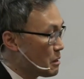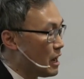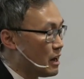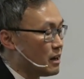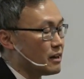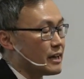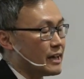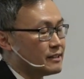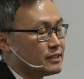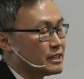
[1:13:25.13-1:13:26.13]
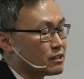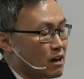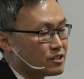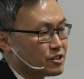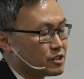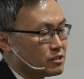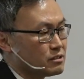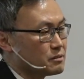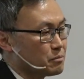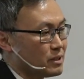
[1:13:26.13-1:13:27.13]
uh, and
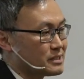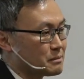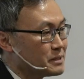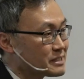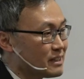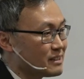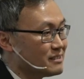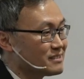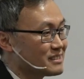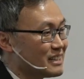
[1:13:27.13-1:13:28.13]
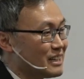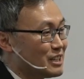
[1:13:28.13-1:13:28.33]
intercontinental ballistic missiles.